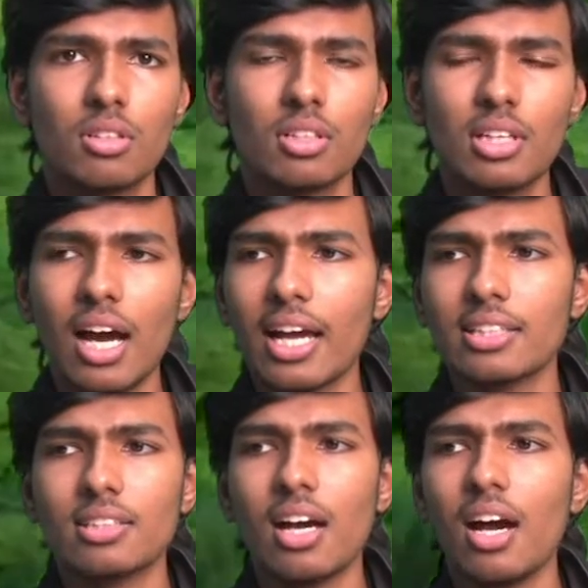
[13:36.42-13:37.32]

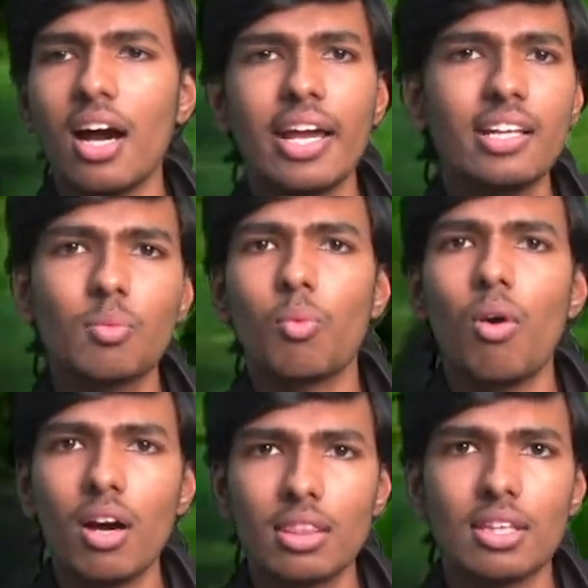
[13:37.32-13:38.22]
Guys, I didn't
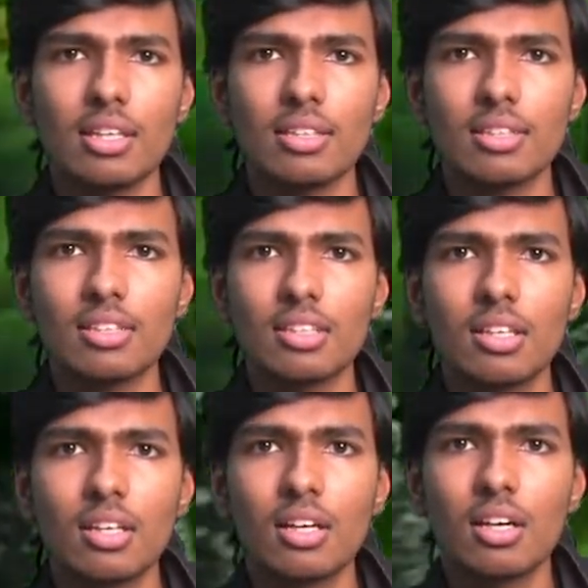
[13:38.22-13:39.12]
want this.
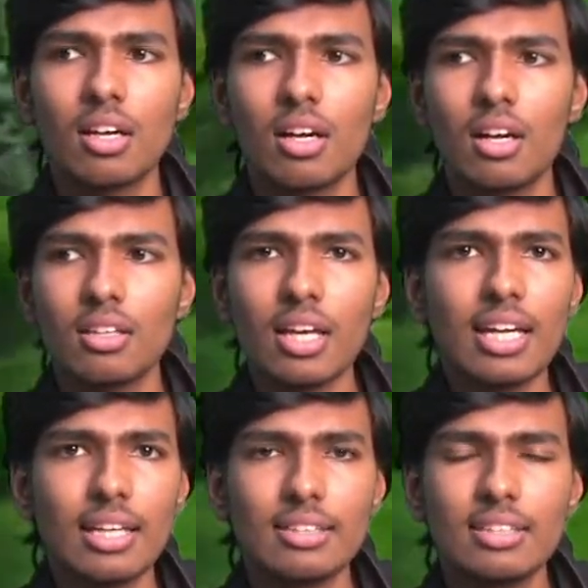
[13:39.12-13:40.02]
Like
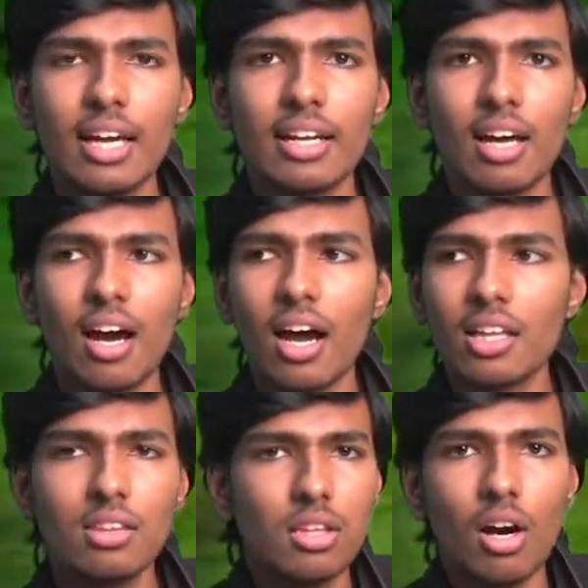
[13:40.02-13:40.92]
I said, I
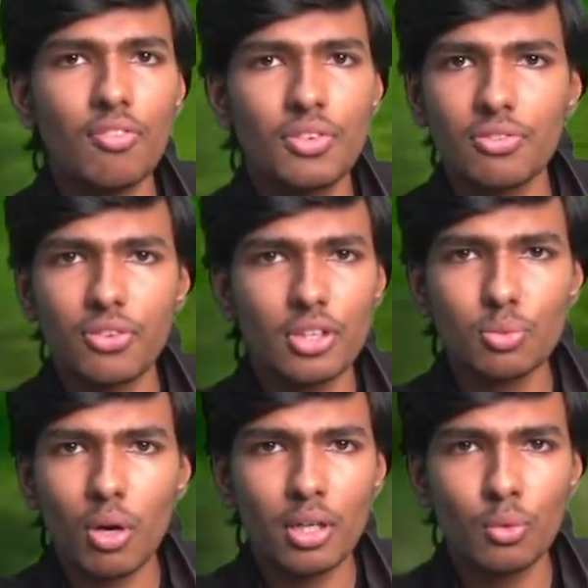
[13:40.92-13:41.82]
loved the first
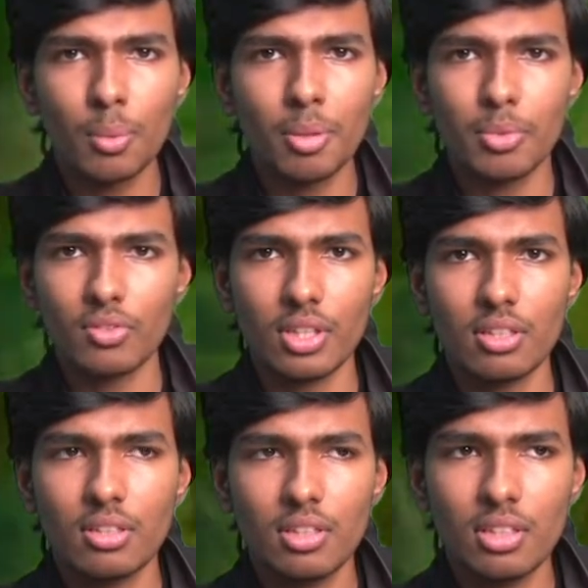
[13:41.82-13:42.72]
Wonder Woman movie.
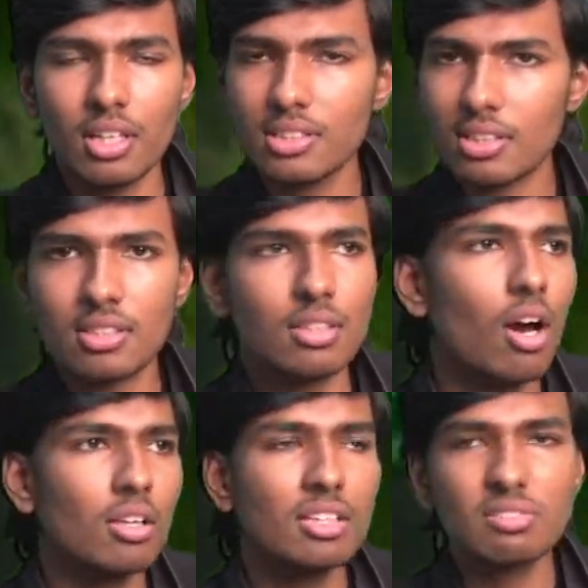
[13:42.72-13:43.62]
It's a
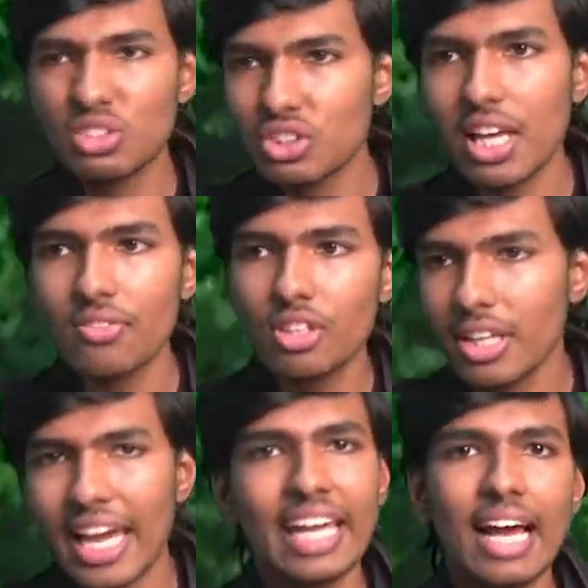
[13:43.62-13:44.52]
solid 7,
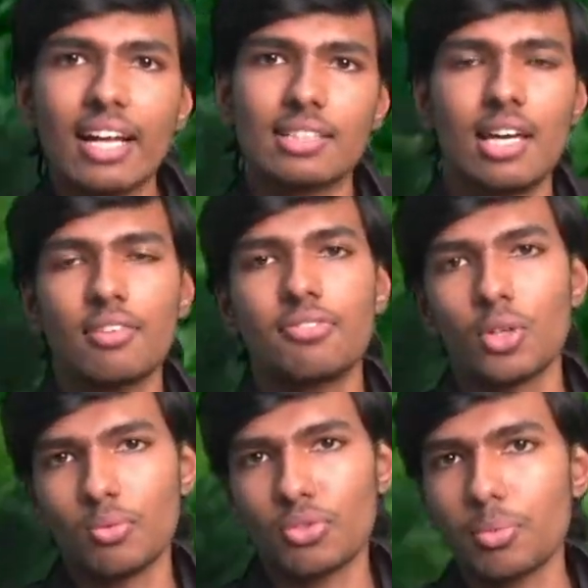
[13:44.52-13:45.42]
8 out of 10
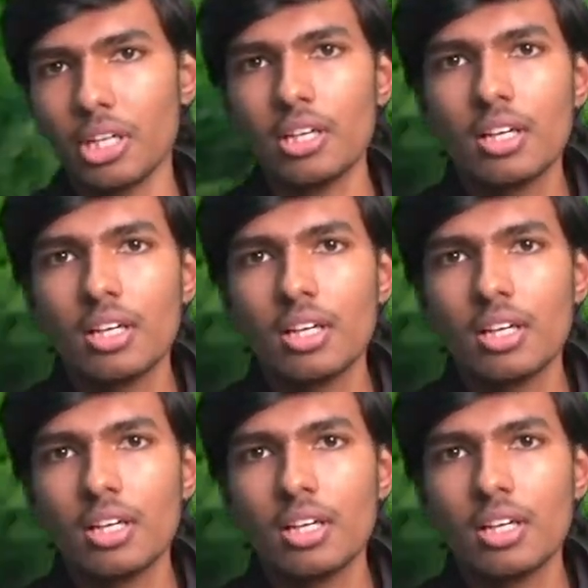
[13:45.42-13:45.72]
film for me.